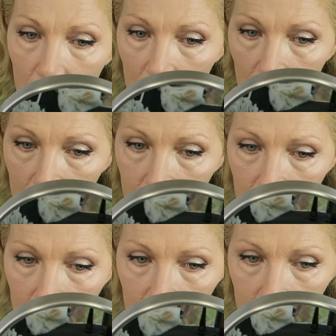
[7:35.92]
Yes,
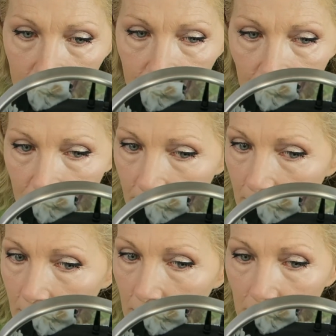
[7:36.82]
this is very
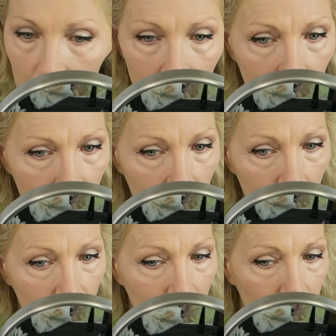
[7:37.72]
glowy